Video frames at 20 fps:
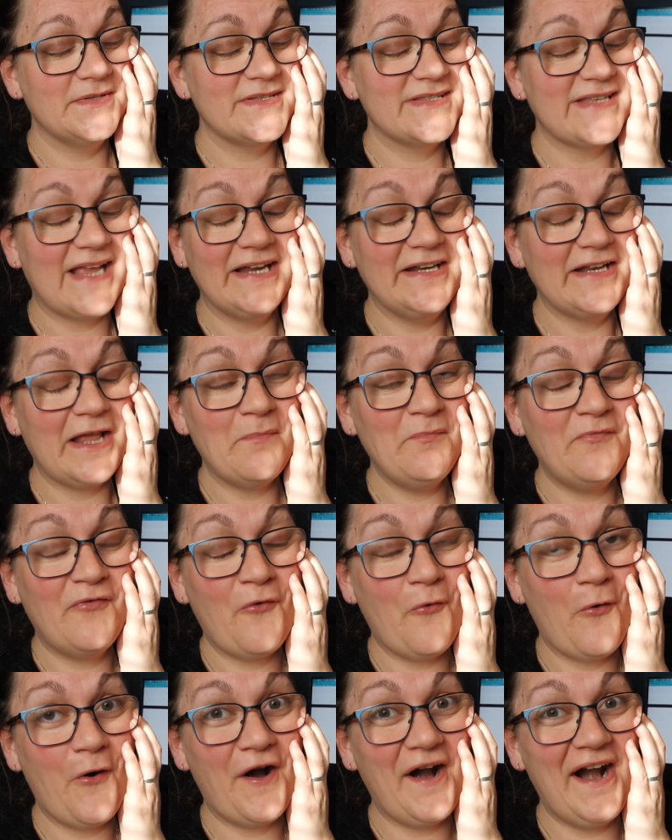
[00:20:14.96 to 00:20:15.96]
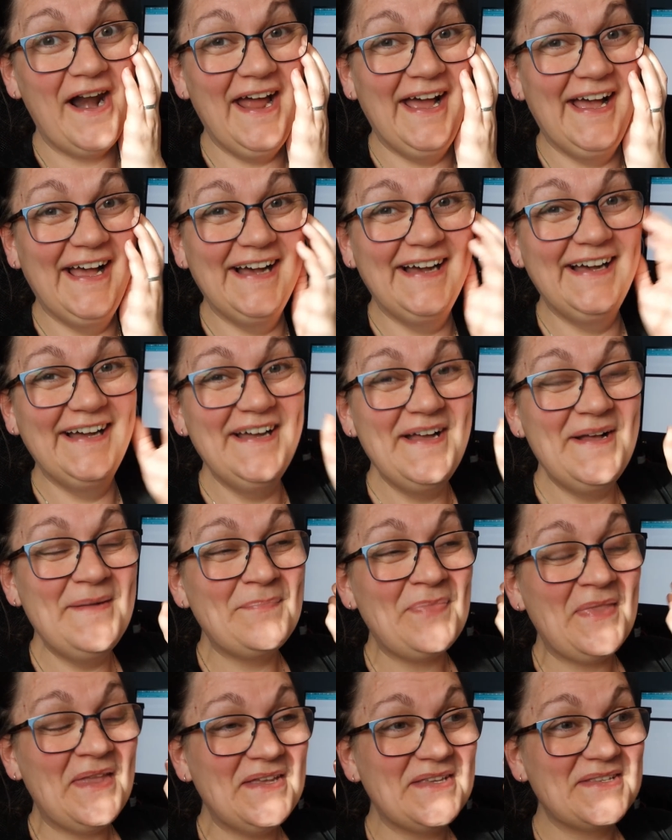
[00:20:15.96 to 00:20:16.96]
signed up for,
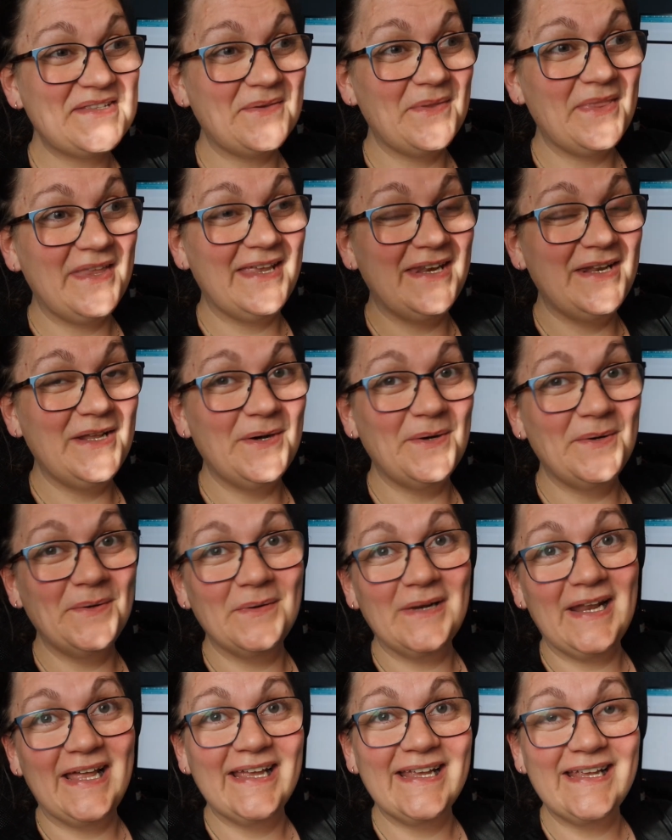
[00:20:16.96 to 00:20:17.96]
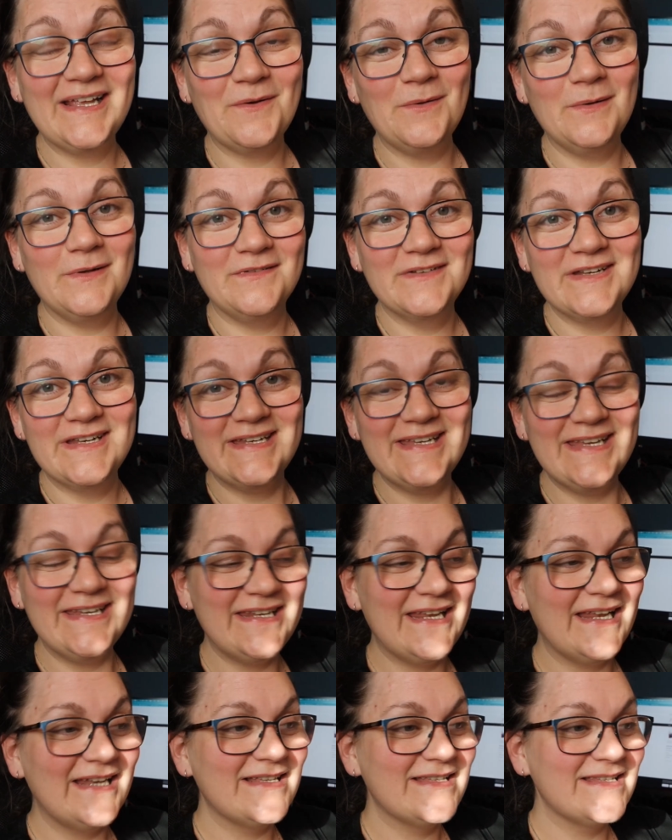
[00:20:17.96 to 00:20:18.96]
so they know like all of the
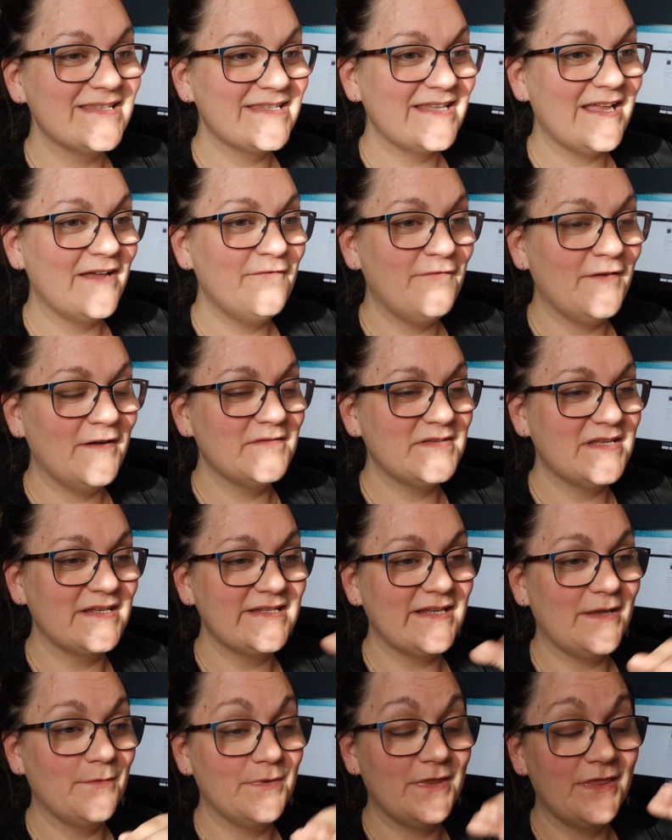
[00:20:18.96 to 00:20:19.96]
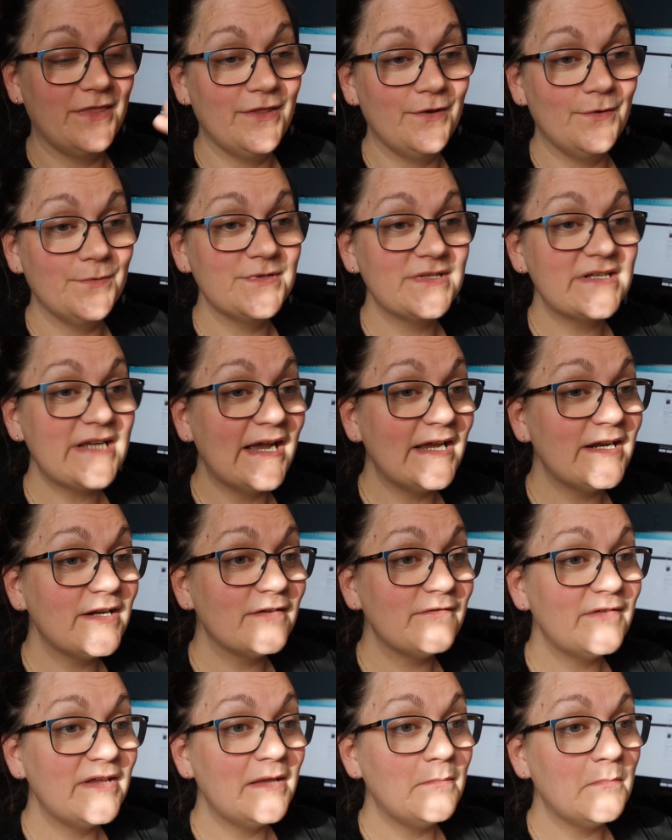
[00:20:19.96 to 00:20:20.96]
details and stuff. I've sent out those
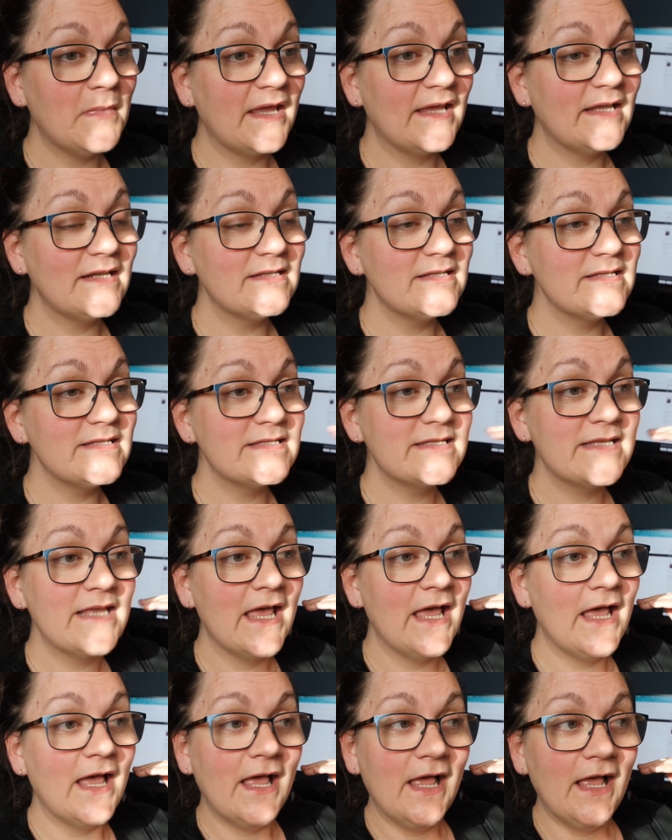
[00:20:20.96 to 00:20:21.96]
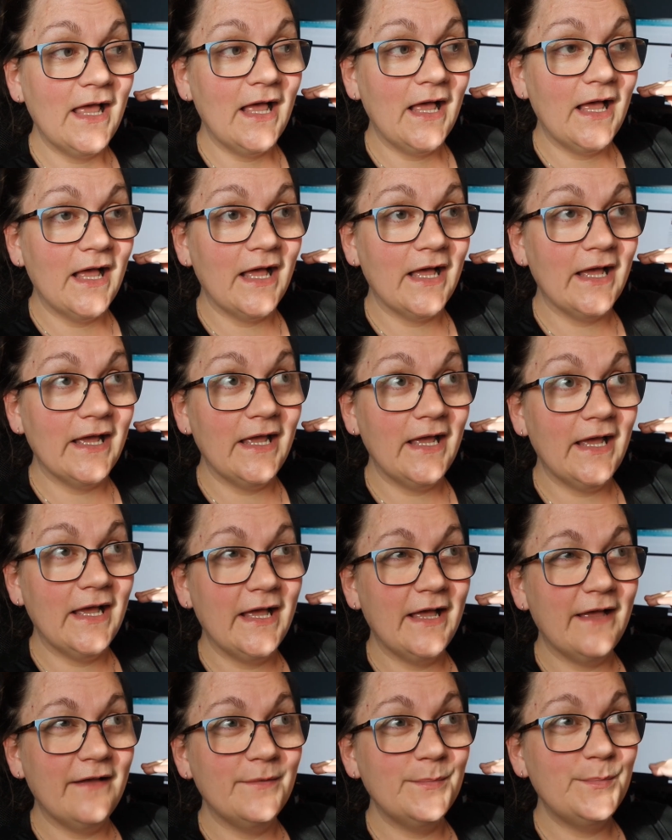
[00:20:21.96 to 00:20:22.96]
kind of emails. I
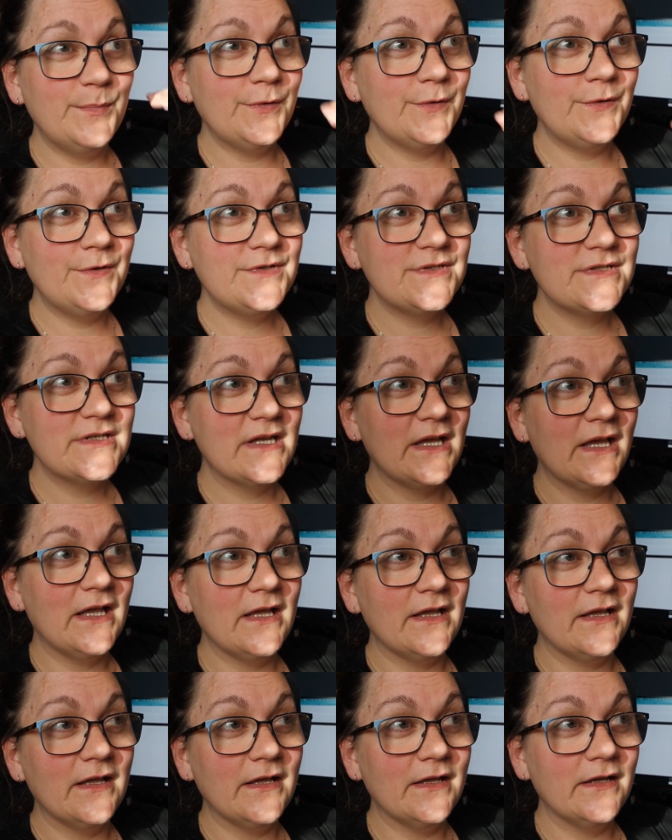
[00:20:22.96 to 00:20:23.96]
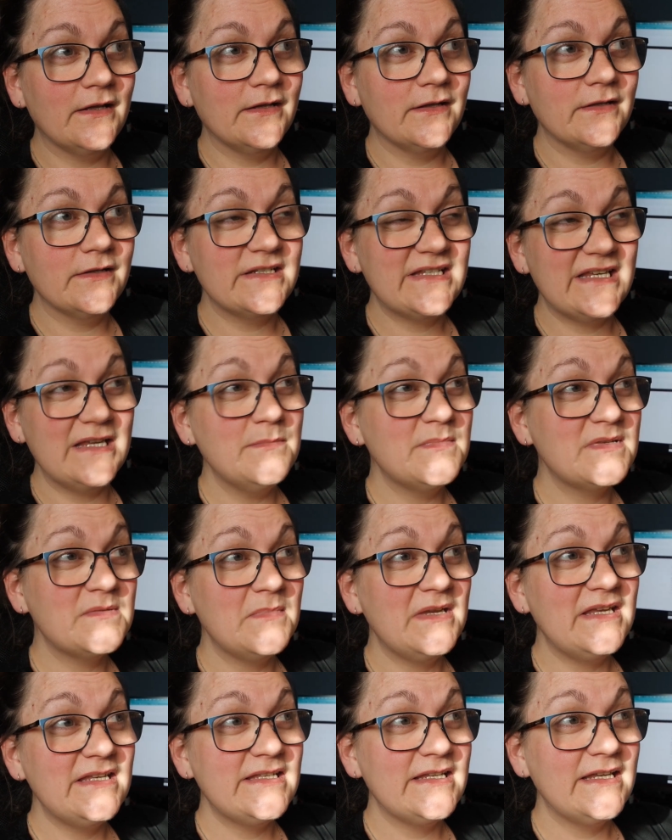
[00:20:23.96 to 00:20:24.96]
have booked a
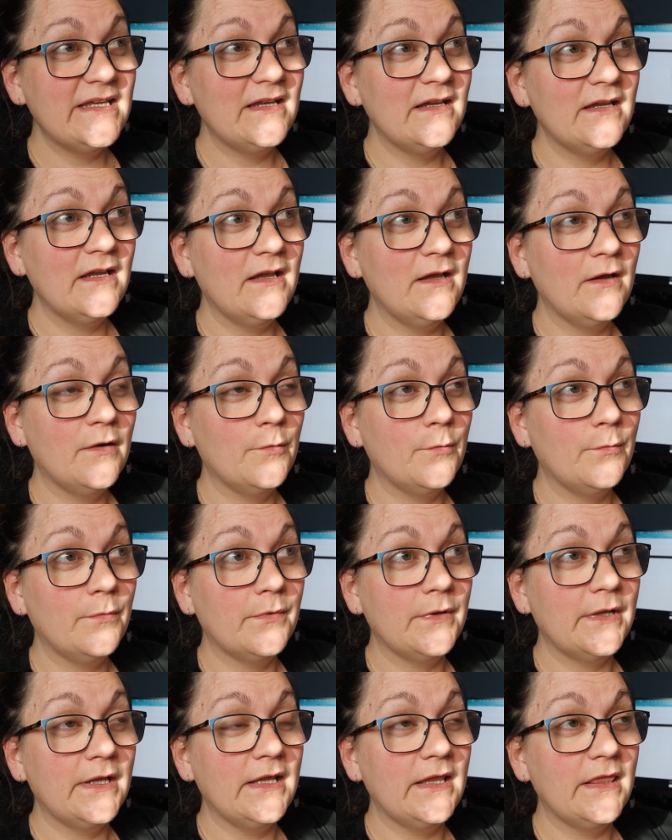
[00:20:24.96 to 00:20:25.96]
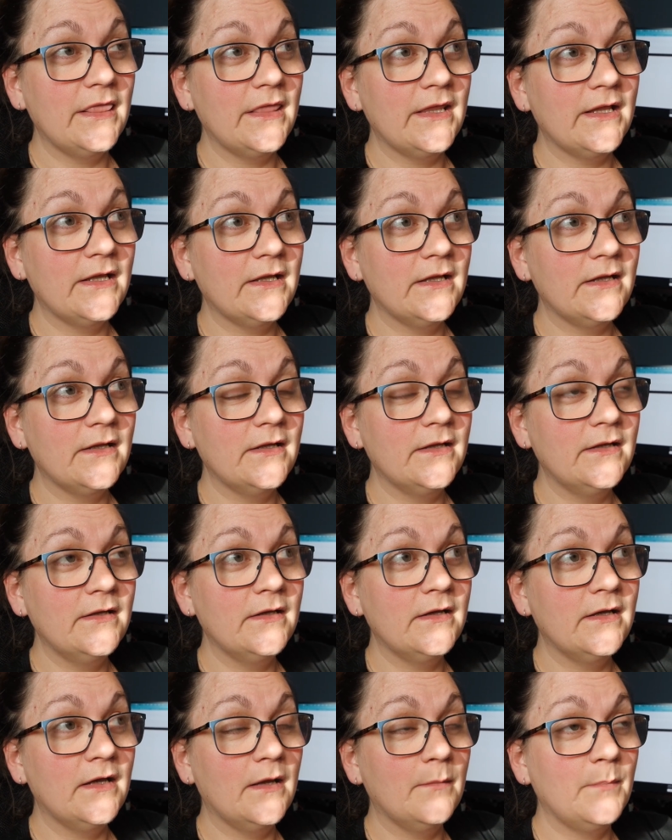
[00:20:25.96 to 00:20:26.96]
Teams meeting with a
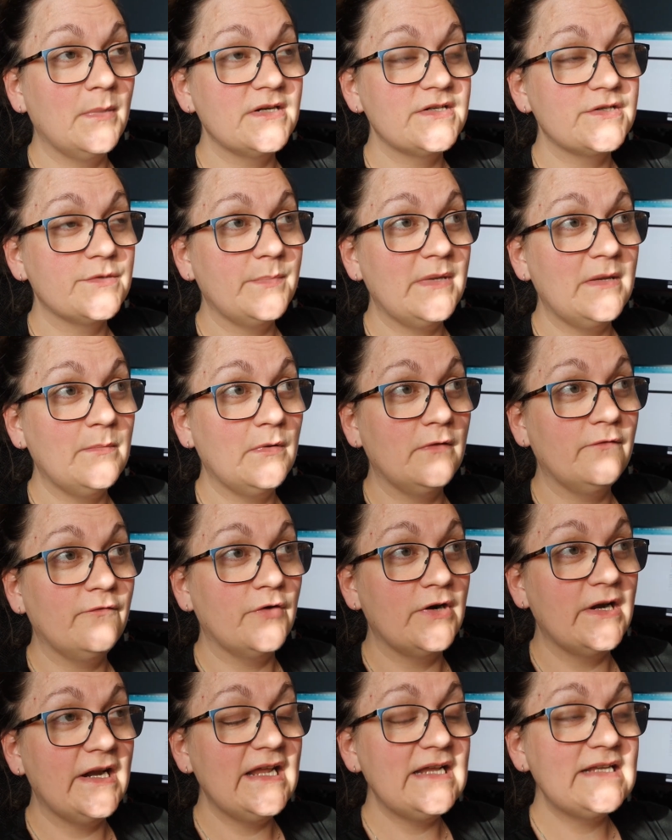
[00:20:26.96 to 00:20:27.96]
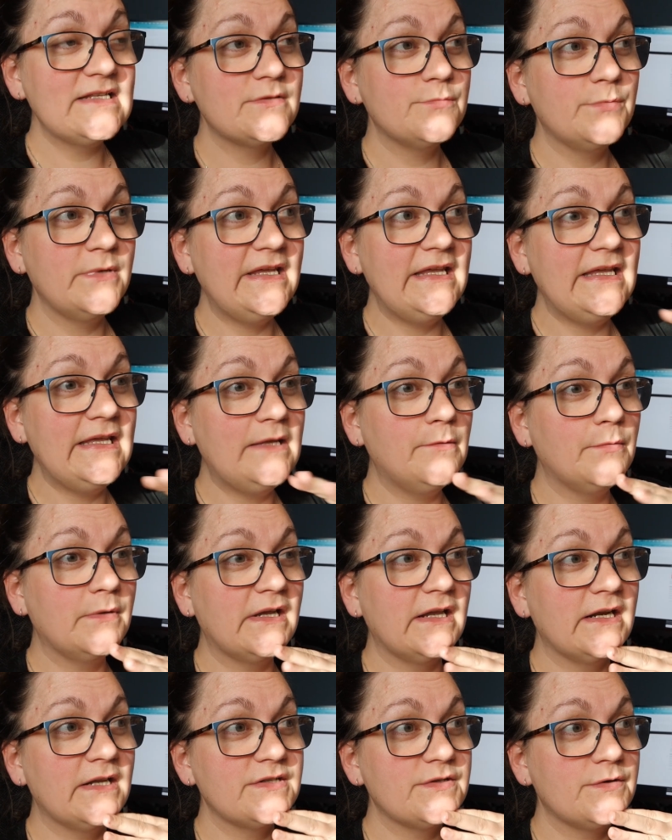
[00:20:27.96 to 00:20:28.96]
bunch of people for next week.
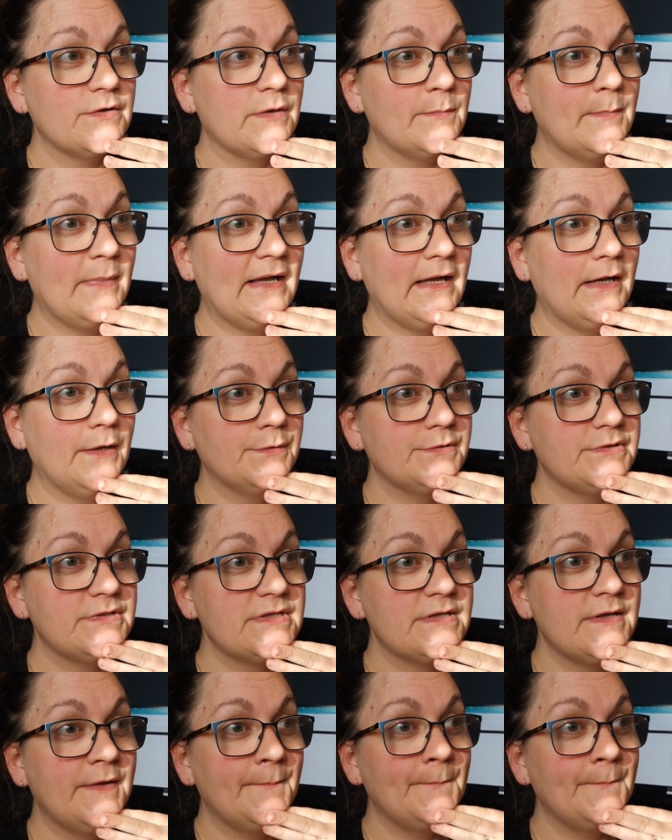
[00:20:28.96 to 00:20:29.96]
We're gonna talk about